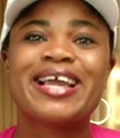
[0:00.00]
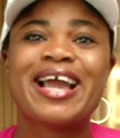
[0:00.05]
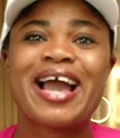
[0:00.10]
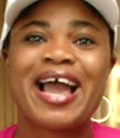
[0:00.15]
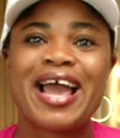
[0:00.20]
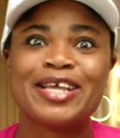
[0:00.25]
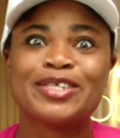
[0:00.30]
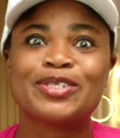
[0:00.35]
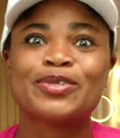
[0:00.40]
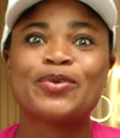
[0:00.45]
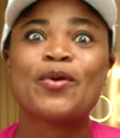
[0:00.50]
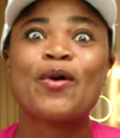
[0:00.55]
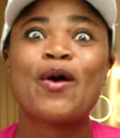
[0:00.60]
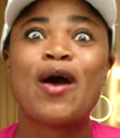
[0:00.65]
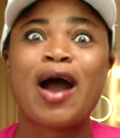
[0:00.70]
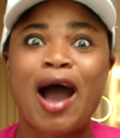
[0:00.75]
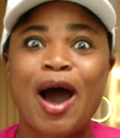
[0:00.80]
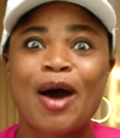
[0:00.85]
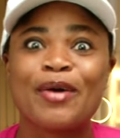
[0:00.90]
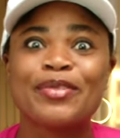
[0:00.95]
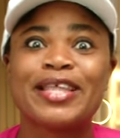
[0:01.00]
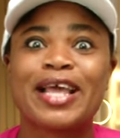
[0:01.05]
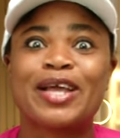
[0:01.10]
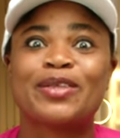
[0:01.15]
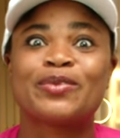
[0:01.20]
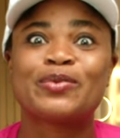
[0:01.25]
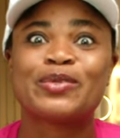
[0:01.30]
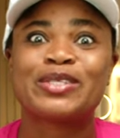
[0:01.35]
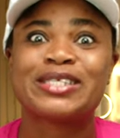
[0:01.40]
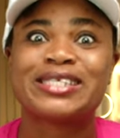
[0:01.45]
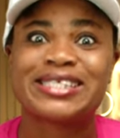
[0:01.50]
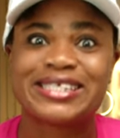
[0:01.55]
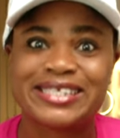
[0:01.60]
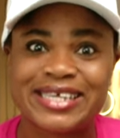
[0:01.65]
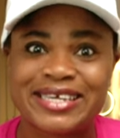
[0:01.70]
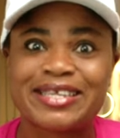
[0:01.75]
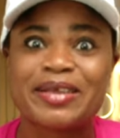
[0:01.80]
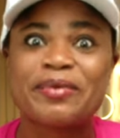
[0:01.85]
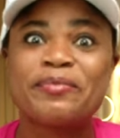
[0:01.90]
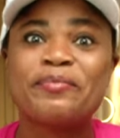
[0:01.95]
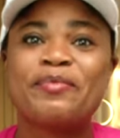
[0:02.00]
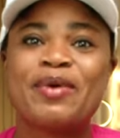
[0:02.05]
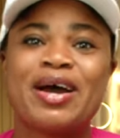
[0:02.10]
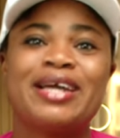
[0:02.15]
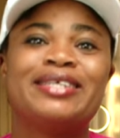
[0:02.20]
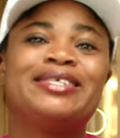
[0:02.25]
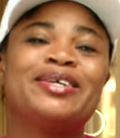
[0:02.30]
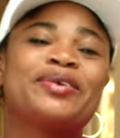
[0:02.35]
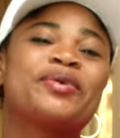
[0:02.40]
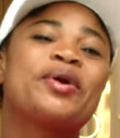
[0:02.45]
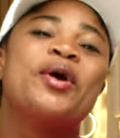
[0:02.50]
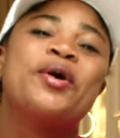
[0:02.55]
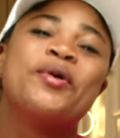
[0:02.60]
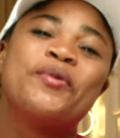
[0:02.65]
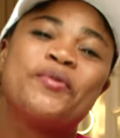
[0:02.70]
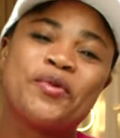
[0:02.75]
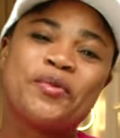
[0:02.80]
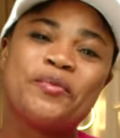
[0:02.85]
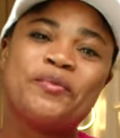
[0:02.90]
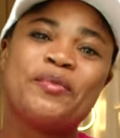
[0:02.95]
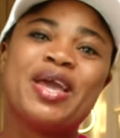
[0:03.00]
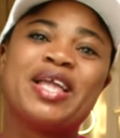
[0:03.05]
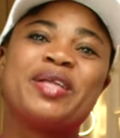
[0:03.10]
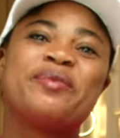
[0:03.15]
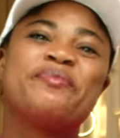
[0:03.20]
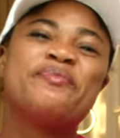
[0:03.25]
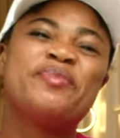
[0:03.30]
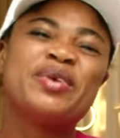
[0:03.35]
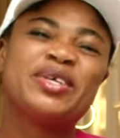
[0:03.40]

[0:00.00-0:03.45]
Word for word: Guys, go out there to see the magic we made.